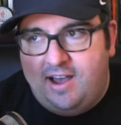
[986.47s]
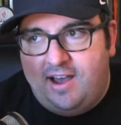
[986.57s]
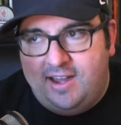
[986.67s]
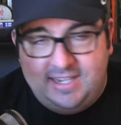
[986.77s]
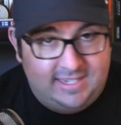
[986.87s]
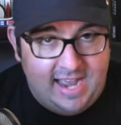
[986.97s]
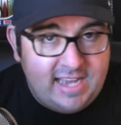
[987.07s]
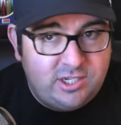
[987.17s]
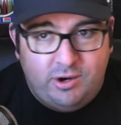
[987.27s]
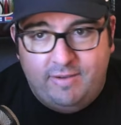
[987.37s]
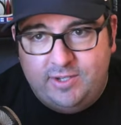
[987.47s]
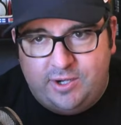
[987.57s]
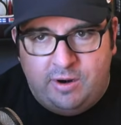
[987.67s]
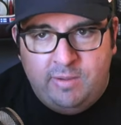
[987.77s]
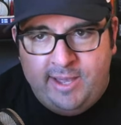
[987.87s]
a disaster of a
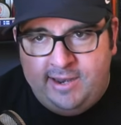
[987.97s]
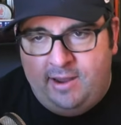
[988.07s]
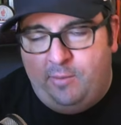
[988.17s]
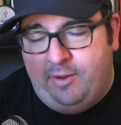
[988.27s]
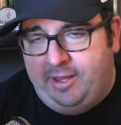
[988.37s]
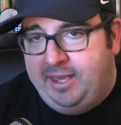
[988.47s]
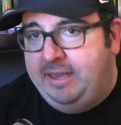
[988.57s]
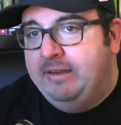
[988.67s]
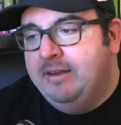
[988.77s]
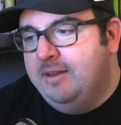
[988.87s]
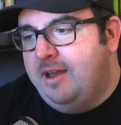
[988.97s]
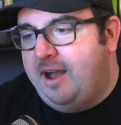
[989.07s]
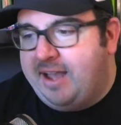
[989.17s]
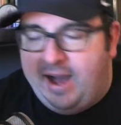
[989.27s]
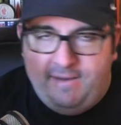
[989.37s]
tournament and really
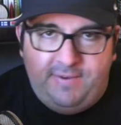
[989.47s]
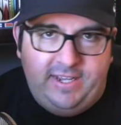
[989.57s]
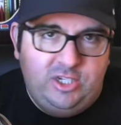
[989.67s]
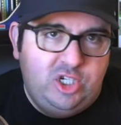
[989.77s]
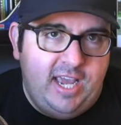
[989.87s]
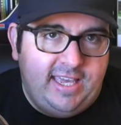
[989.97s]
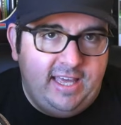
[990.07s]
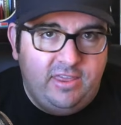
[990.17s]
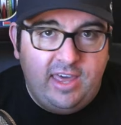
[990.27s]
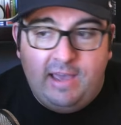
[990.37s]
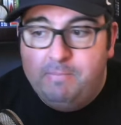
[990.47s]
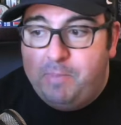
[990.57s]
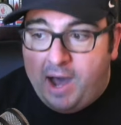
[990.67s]
a confidence shaking thing.